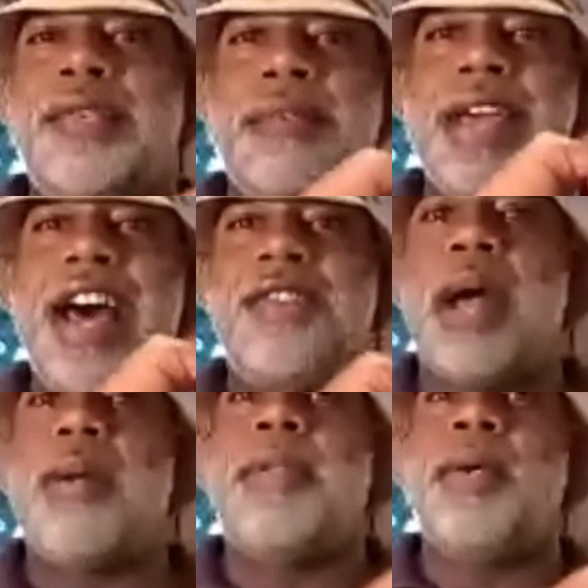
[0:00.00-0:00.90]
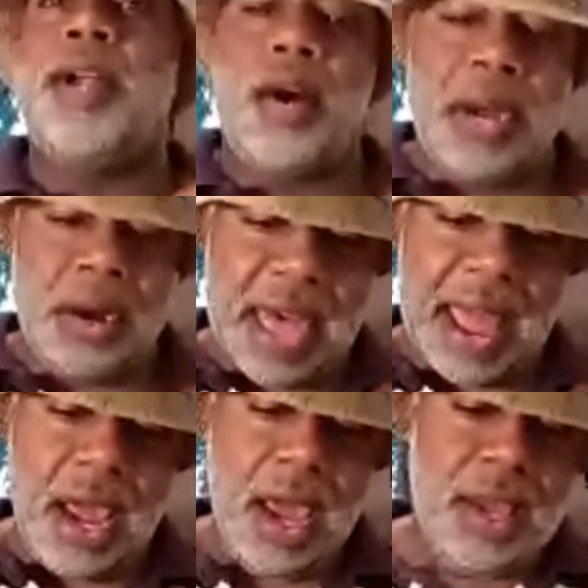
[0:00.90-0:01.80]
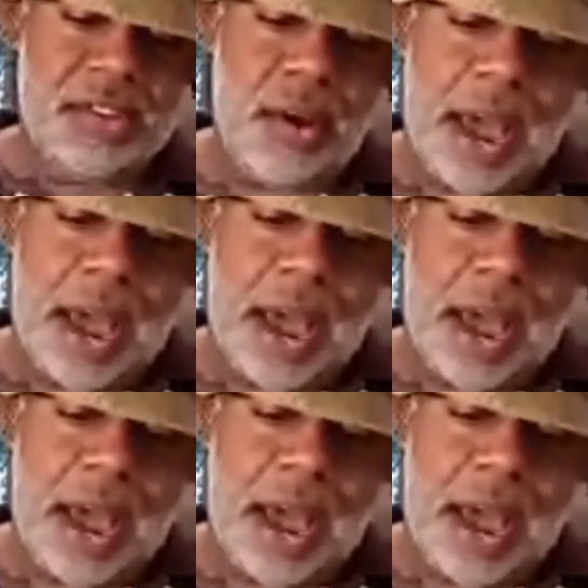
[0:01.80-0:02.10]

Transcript: some of you guys probably want to go hear that. So